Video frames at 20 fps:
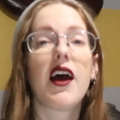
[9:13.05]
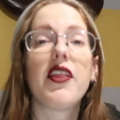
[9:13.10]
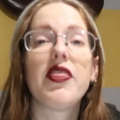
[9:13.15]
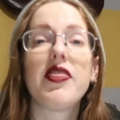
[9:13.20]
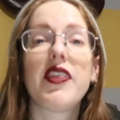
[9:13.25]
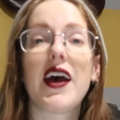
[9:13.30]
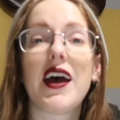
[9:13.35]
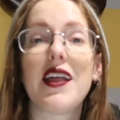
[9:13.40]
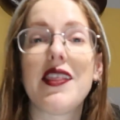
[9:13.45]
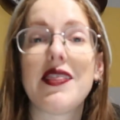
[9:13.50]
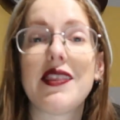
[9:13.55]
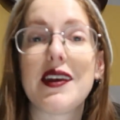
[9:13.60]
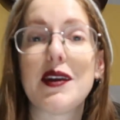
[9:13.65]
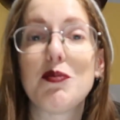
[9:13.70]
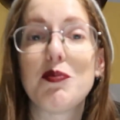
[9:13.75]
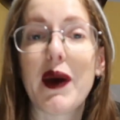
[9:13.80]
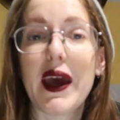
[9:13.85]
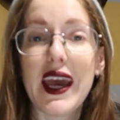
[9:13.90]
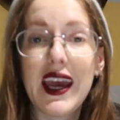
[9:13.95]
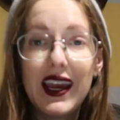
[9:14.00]
And then
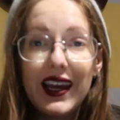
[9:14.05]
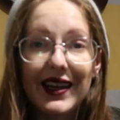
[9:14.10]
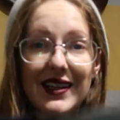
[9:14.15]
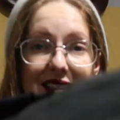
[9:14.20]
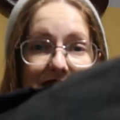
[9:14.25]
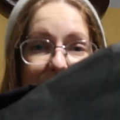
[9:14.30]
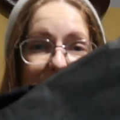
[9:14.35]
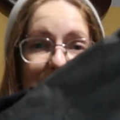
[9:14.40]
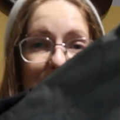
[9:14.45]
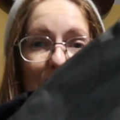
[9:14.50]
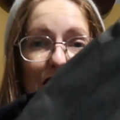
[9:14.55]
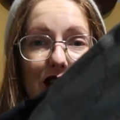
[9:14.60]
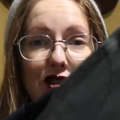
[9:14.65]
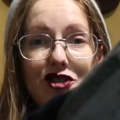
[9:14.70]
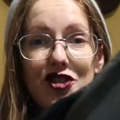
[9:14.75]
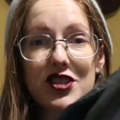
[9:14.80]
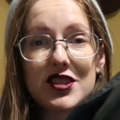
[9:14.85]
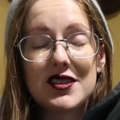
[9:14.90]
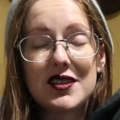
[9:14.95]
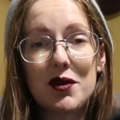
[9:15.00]
the pants are
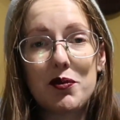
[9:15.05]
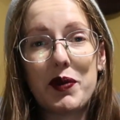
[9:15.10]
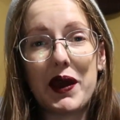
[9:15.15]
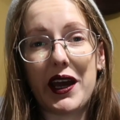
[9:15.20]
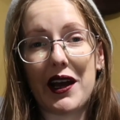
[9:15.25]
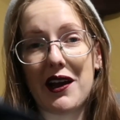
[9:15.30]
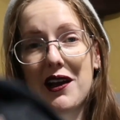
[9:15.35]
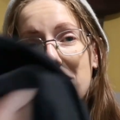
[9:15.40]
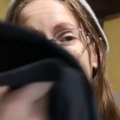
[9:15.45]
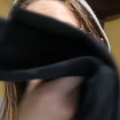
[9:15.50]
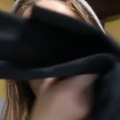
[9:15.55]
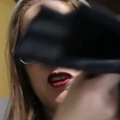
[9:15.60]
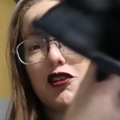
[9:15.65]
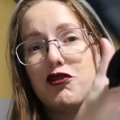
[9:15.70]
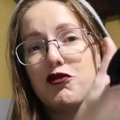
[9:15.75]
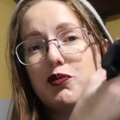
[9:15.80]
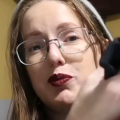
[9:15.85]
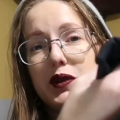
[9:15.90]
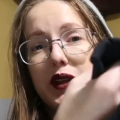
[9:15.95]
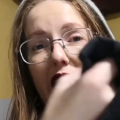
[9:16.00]
just a pair
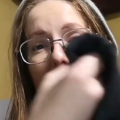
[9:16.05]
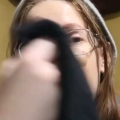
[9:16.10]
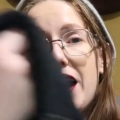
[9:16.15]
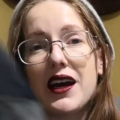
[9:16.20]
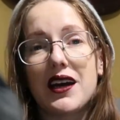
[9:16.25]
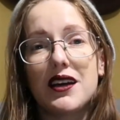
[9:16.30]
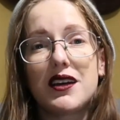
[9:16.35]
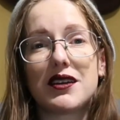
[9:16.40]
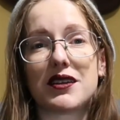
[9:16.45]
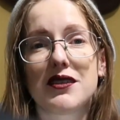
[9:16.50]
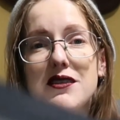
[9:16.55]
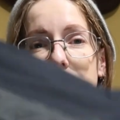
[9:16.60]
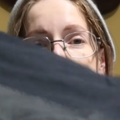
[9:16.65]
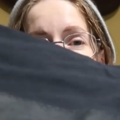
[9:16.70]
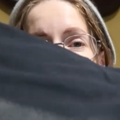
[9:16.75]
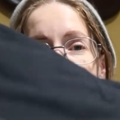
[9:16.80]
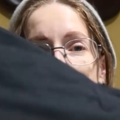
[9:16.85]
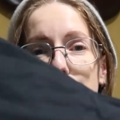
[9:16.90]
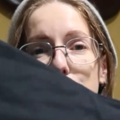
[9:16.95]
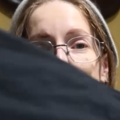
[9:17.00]
of black
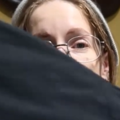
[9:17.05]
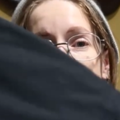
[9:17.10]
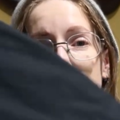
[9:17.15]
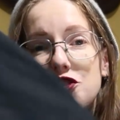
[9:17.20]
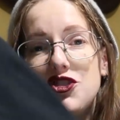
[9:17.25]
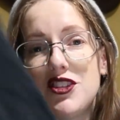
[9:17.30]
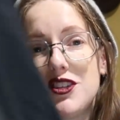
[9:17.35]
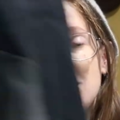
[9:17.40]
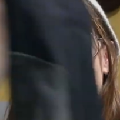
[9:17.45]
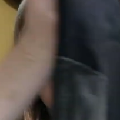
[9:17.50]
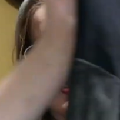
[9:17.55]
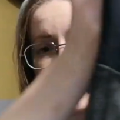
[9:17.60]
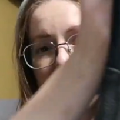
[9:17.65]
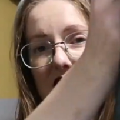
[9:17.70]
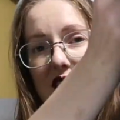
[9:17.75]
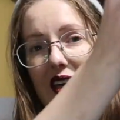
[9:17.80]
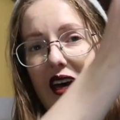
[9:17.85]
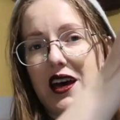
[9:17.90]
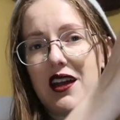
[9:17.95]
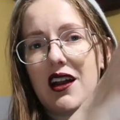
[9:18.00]
breeches
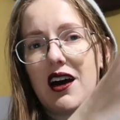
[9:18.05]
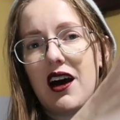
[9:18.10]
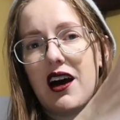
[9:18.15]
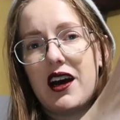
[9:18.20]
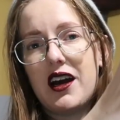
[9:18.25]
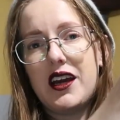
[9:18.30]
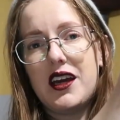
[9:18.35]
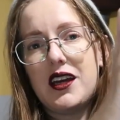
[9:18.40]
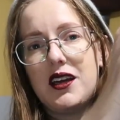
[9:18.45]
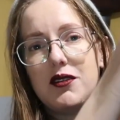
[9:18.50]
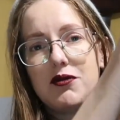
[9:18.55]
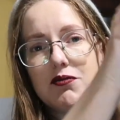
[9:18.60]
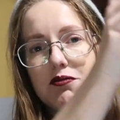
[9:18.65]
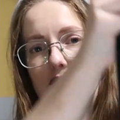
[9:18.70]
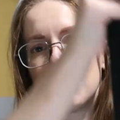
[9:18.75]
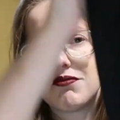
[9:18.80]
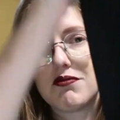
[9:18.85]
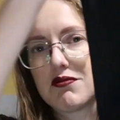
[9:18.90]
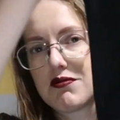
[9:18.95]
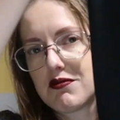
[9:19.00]
that
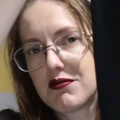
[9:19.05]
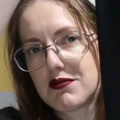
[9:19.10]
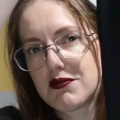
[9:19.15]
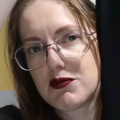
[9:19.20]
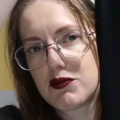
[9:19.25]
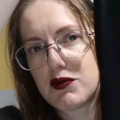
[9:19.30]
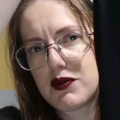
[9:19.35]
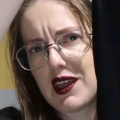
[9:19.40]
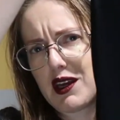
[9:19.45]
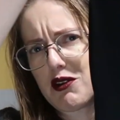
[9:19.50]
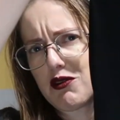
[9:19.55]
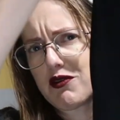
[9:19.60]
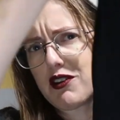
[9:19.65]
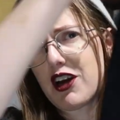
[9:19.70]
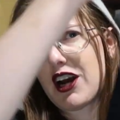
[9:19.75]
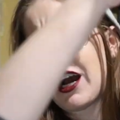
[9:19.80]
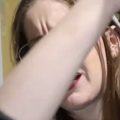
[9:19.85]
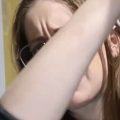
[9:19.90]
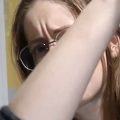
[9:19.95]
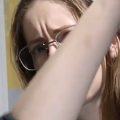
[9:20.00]

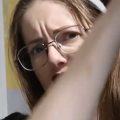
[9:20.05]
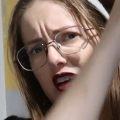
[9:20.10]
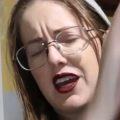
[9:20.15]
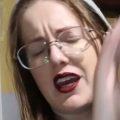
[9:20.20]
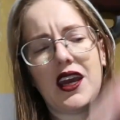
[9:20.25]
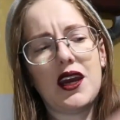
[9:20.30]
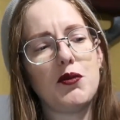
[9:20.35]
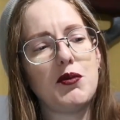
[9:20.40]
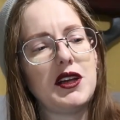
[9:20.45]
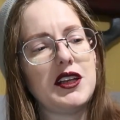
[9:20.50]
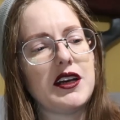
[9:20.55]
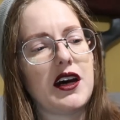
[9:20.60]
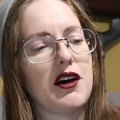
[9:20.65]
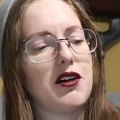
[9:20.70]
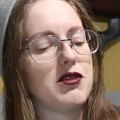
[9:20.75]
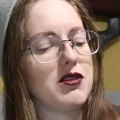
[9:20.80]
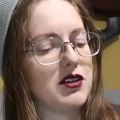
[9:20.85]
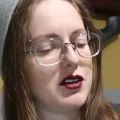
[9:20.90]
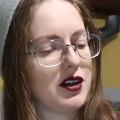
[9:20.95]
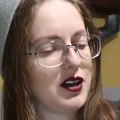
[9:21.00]
they're actually a
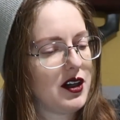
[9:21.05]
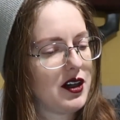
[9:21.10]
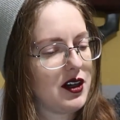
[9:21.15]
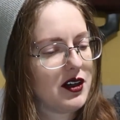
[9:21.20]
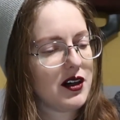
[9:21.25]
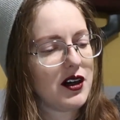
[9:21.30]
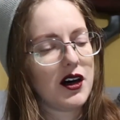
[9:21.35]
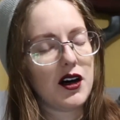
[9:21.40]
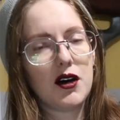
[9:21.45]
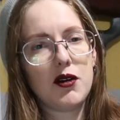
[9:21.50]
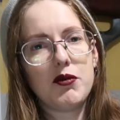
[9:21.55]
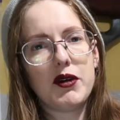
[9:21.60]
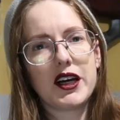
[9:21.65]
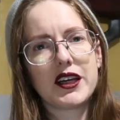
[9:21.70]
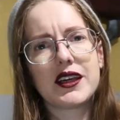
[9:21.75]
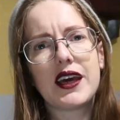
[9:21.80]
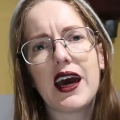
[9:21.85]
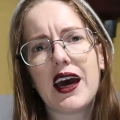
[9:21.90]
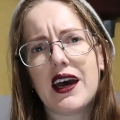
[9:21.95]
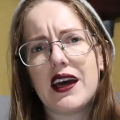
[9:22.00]
hand-me-down.
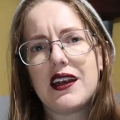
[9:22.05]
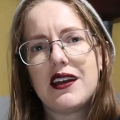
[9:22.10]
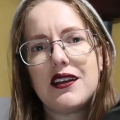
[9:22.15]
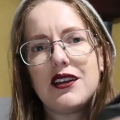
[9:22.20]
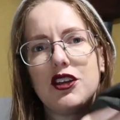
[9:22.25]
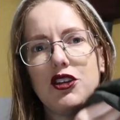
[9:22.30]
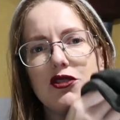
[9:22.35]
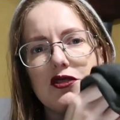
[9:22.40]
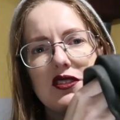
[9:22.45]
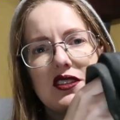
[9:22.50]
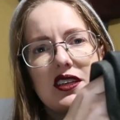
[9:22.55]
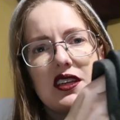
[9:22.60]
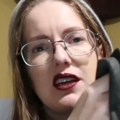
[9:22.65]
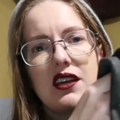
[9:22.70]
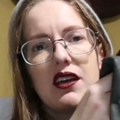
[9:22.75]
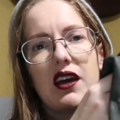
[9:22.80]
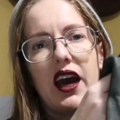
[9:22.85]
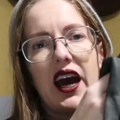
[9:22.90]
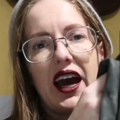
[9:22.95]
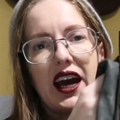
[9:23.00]
Again,
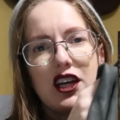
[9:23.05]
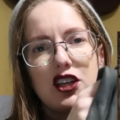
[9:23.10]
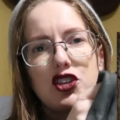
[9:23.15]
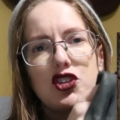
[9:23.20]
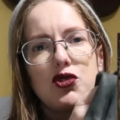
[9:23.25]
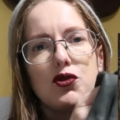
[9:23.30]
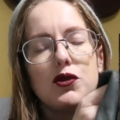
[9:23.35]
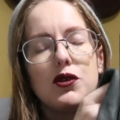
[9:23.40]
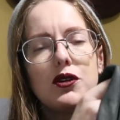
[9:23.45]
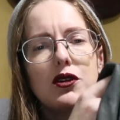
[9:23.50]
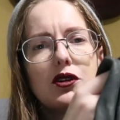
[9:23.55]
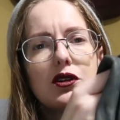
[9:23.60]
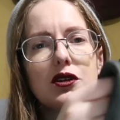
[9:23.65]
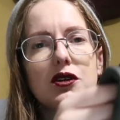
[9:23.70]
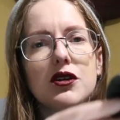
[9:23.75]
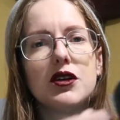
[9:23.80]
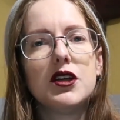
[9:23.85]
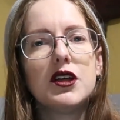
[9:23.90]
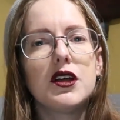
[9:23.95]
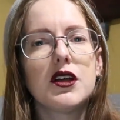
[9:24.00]
using
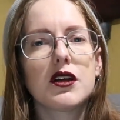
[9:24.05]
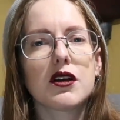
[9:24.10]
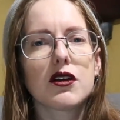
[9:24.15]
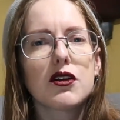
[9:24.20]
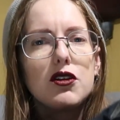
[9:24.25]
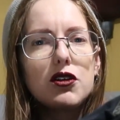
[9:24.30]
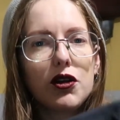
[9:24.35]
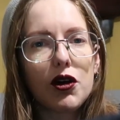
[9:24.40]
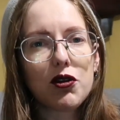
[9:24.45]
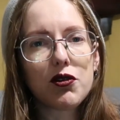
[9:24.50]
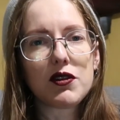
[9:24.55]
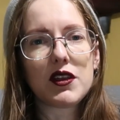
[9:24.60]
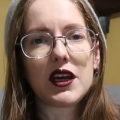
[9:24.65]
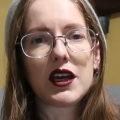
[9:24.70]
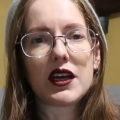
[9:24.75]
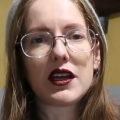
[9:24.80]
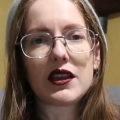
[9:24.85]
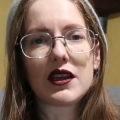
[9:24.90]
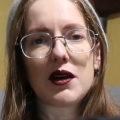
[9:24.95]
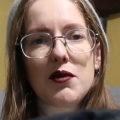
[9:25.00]
actual
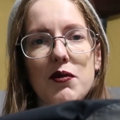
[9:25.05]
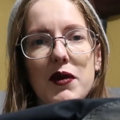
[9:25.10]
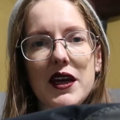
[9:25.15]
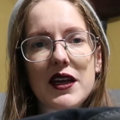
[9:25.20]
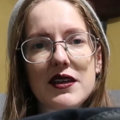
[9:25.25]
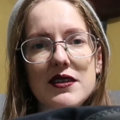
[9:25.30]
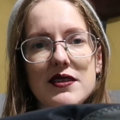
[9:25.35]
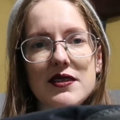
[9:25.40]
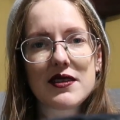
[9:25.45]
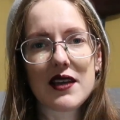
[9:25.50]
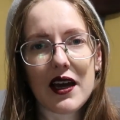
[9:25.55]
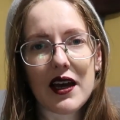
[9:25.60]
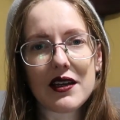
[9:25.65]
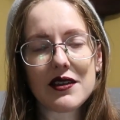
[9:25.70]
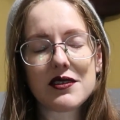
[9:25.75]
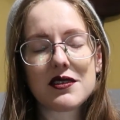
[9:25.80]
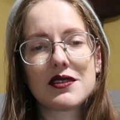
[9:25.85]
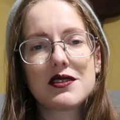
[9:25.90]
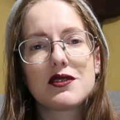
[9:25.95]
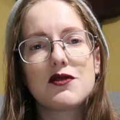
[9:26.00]
clothing that makes
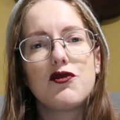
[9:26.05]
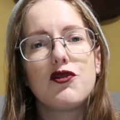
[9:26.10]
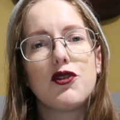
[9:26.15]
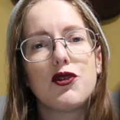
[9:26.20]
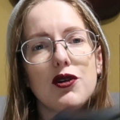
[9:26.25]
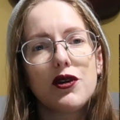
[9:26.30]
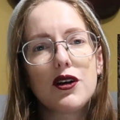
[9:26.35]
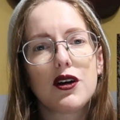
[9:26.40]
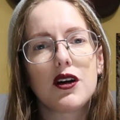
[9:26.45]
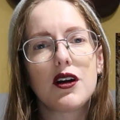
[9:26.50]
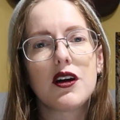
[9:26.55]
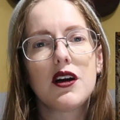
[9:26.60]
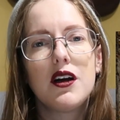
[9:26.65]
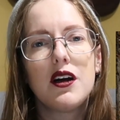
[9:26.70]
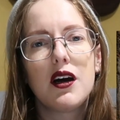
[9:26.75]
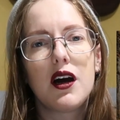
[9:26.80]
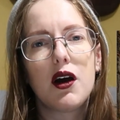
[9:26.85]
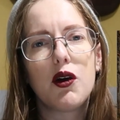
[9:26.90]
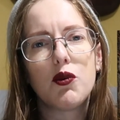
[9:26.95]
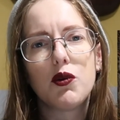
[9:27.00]
sense for
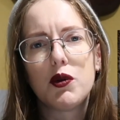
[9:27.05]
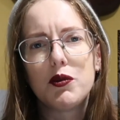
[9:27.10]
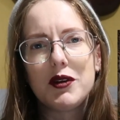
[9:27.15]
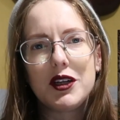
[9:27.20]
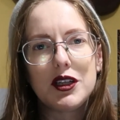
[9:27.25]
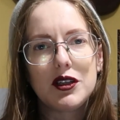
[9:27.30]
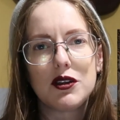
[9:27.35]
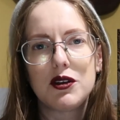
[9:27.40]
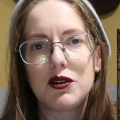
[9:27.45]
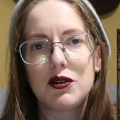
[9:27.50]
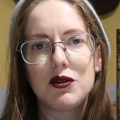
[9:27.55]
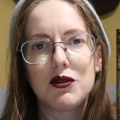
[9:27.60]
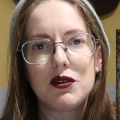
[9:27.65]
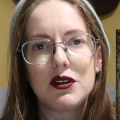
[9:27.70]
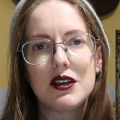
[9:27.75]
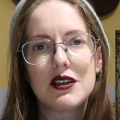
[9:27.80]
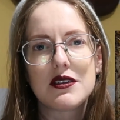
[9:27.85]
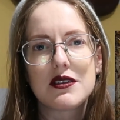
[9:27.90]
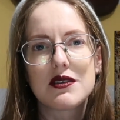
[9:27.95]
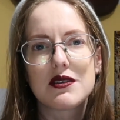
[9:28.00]
a woman who
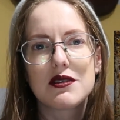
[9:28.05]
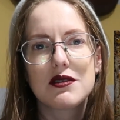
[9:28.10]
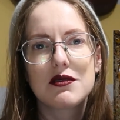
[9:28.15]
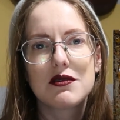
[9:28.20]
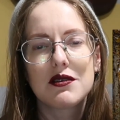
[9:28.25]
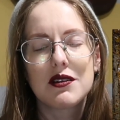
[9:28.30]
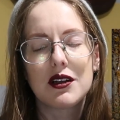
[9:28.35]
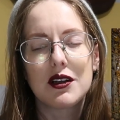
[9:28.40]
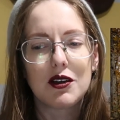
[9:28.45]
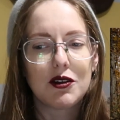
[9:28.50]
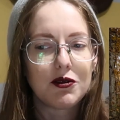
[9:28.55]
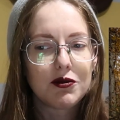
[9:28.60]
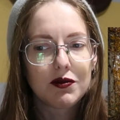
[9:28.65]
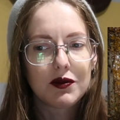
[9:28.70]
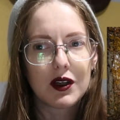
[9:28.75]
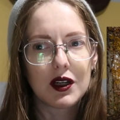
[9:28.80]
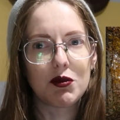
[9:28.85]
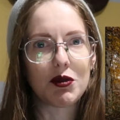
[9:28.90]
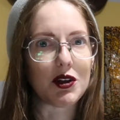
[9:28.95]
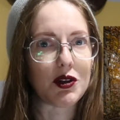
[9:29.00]
is,
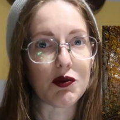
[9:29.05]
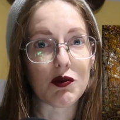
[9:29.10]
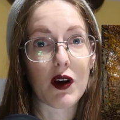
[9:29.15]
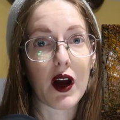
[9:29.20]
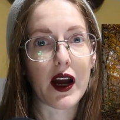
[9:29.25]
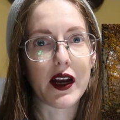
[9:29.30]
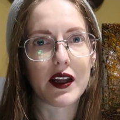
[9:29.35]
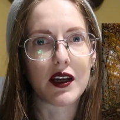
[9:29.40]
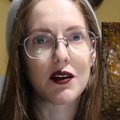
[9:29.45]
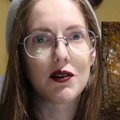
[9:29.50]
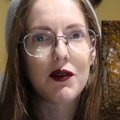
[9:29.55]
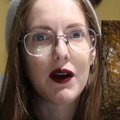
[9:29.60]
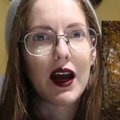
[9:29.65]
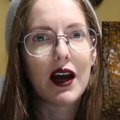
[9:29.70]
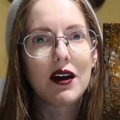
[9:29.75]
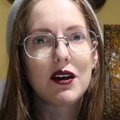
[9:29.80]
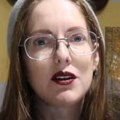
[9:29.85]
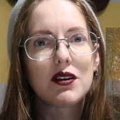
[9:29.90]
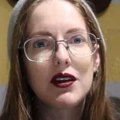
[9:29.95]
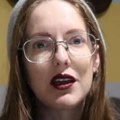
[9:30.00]
gonna be riding
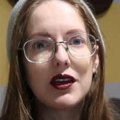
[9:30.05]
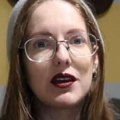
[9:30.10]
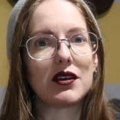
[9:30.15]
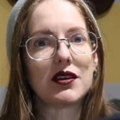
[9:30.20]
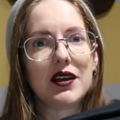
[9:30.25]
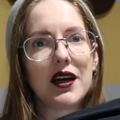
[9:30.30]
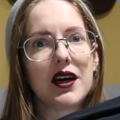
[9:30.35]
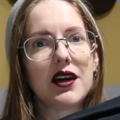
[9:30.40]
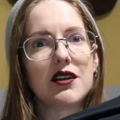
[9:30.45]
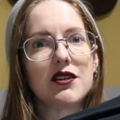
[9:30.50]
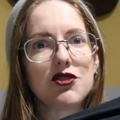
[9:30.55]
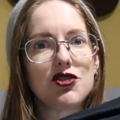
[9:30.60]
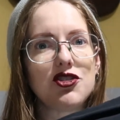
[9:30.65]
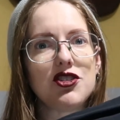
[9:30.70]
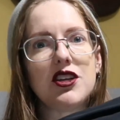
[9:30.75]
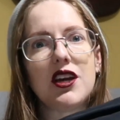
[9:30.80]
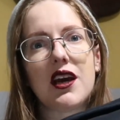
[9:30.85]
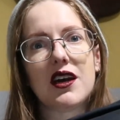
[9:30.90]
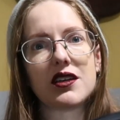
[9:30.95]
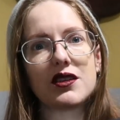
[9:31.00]
around. Like, yeah,
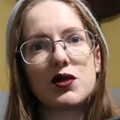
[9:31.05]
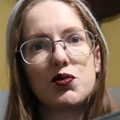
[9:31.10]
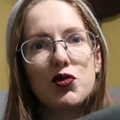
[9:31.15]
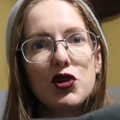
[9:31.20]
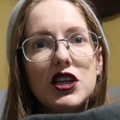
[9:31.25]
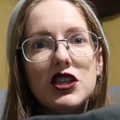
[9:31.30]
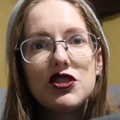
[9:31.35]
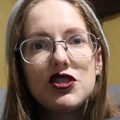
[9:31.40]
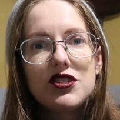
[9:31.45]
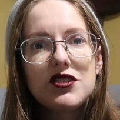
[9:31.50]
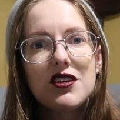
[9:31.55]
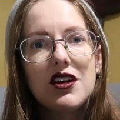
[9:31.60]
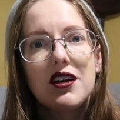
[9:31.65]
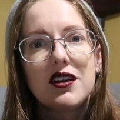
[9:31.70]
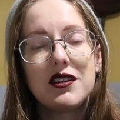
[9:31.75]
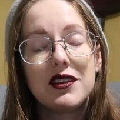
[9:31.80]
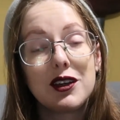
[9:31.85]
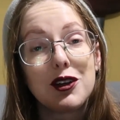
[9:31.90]
she has breeches on.